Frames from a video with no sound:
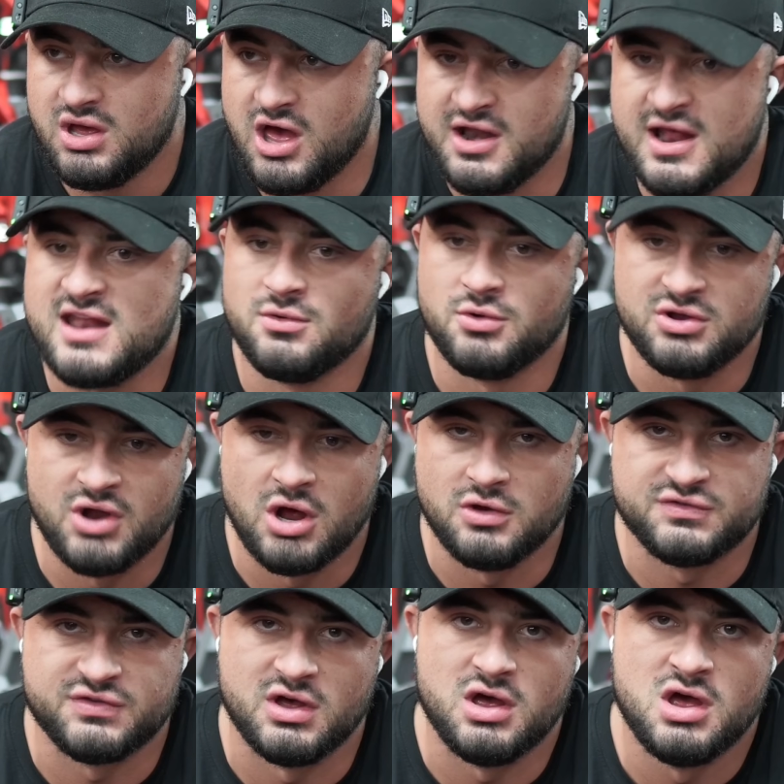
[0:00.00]
And anyone who
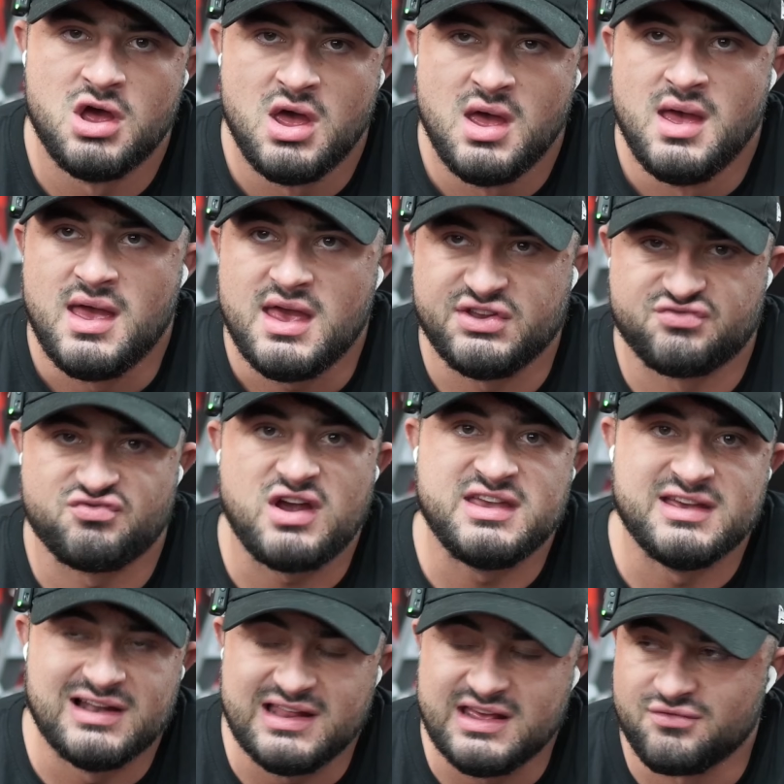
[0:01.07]
knows that is
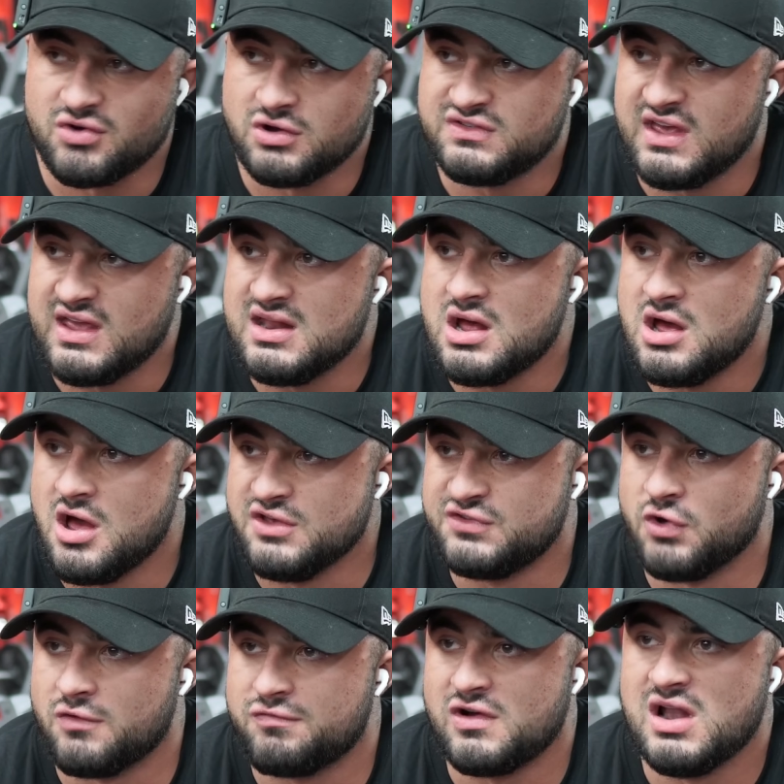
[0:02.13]
regularly in routine and
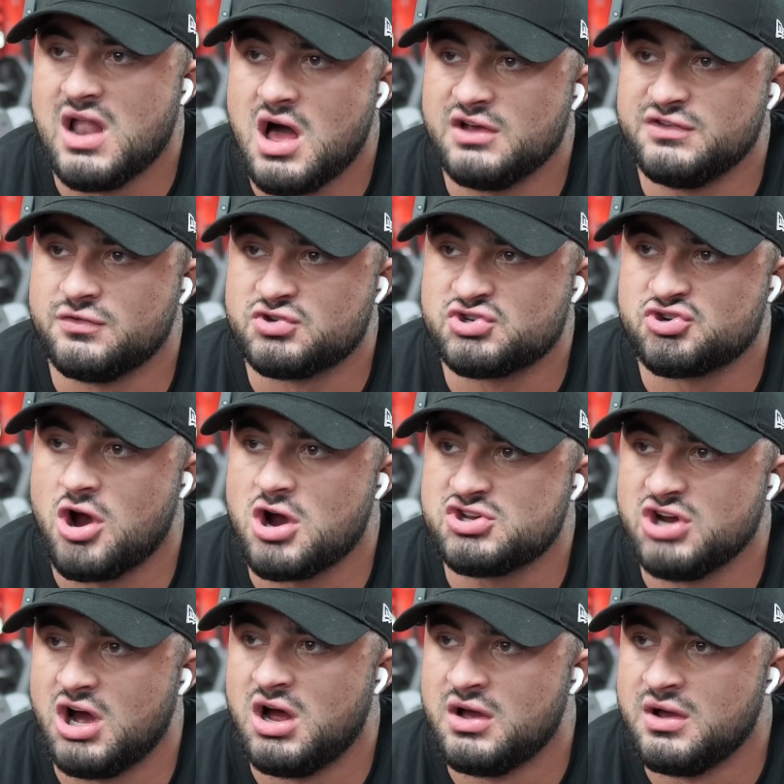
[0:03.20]
sort of relies on
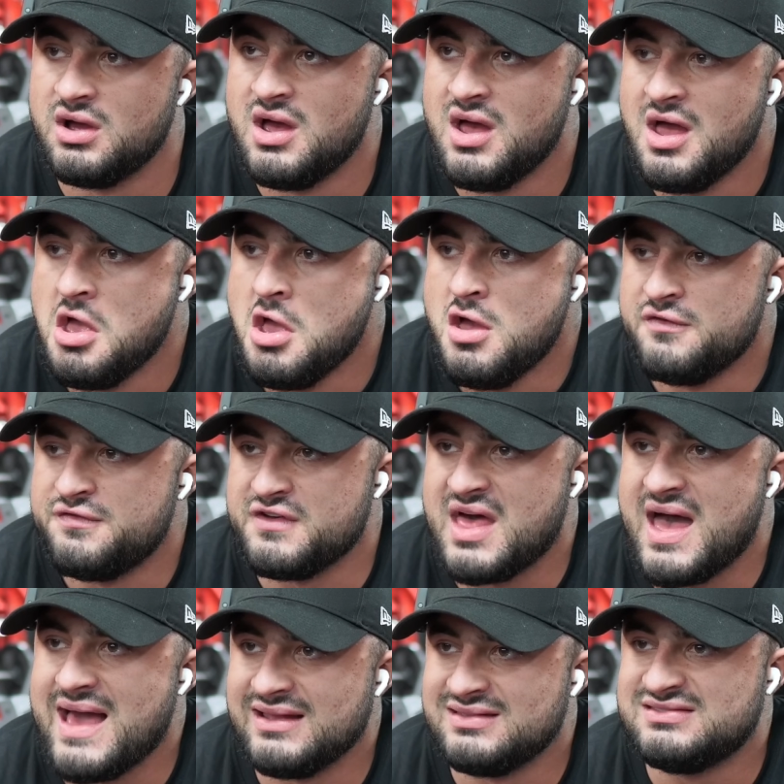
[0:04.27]
structure for
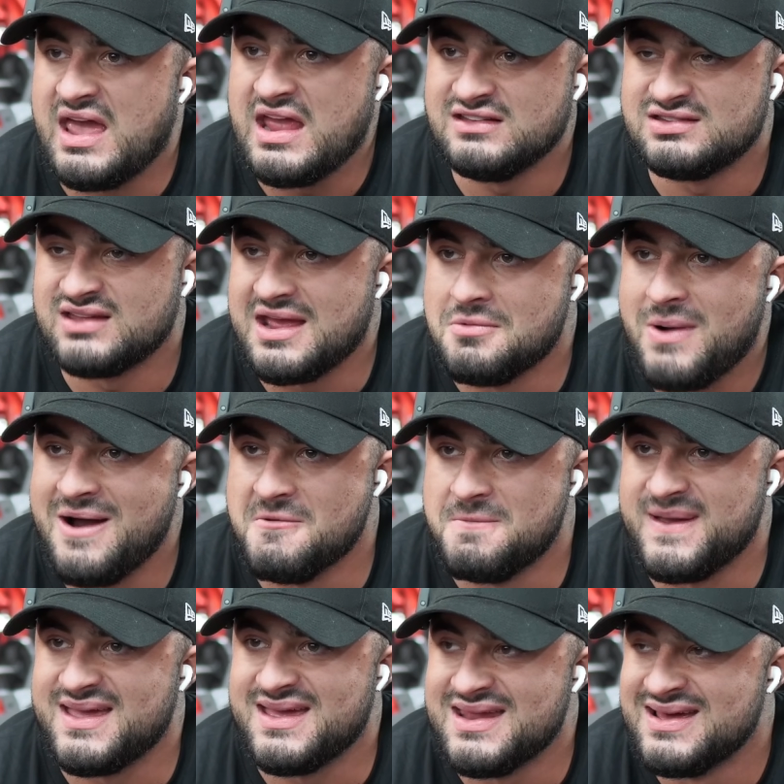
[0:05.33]
their day to day
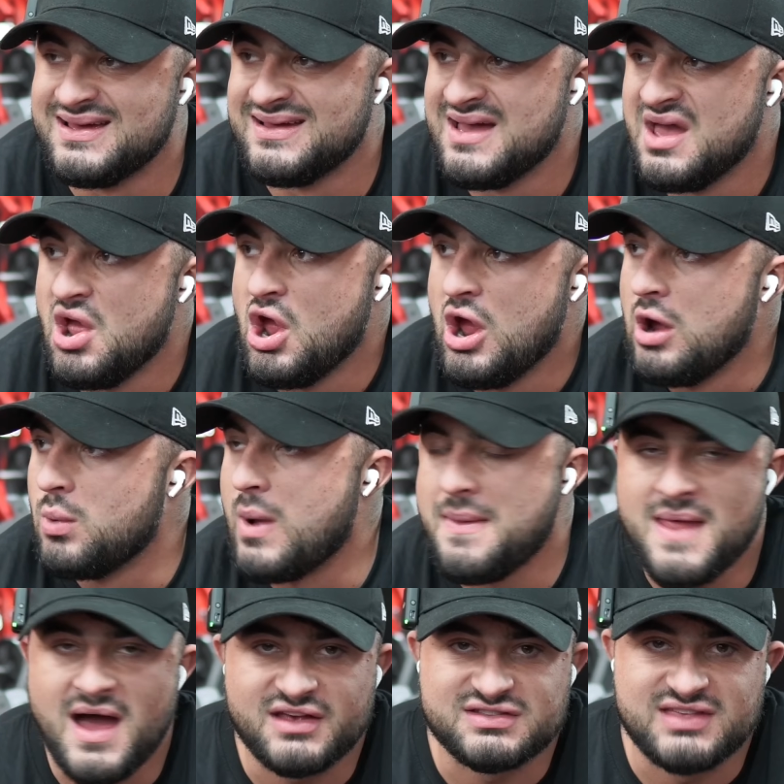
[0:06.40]

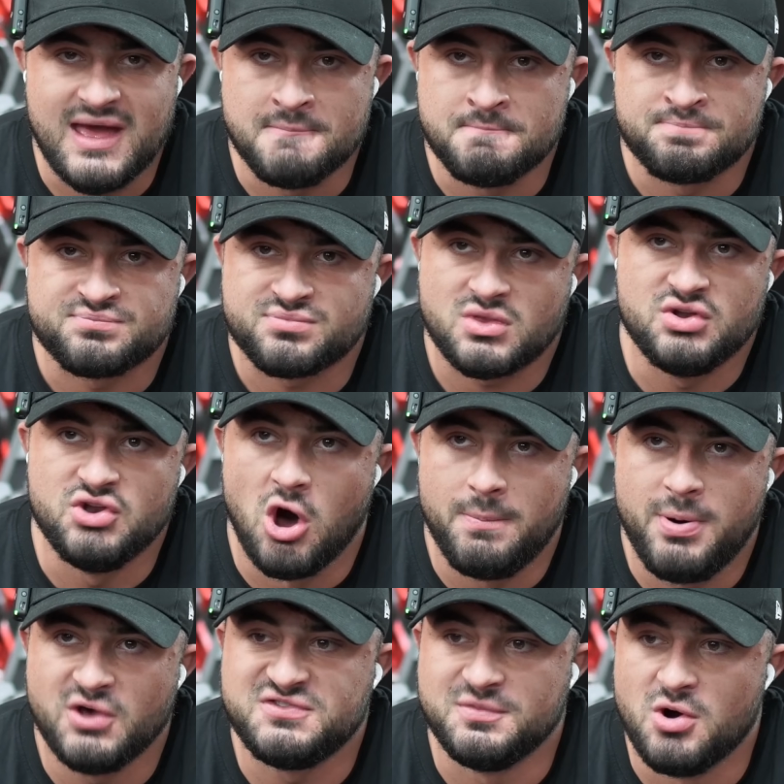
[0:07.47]
When that's then not
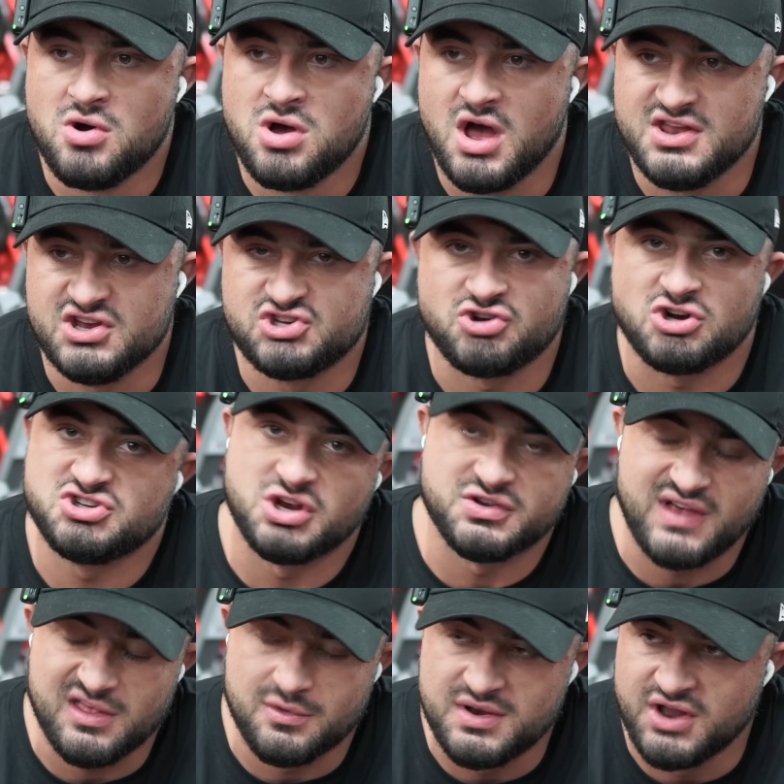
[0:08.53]
possible, when your structure
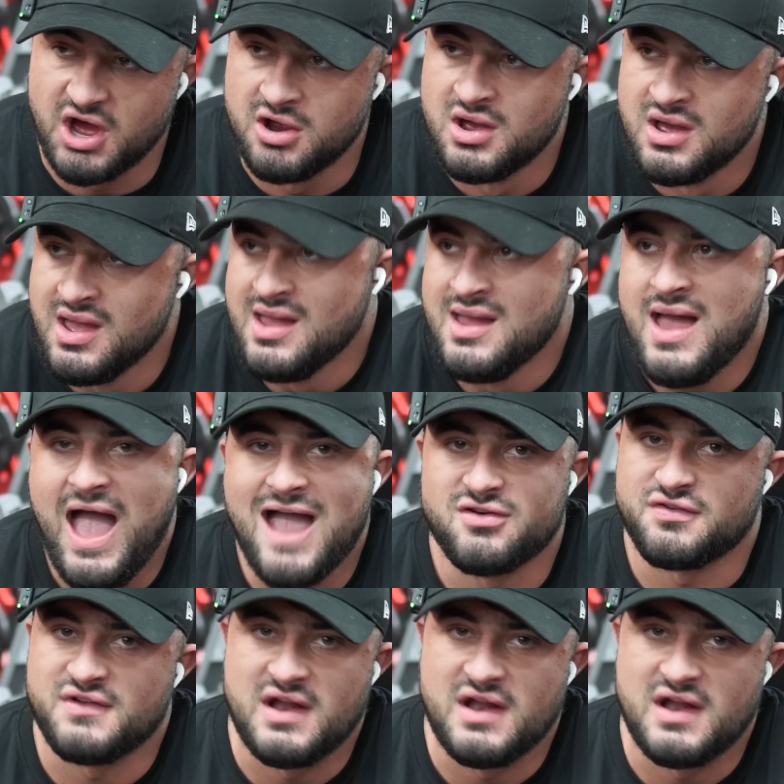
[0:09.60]
goes out the window, everything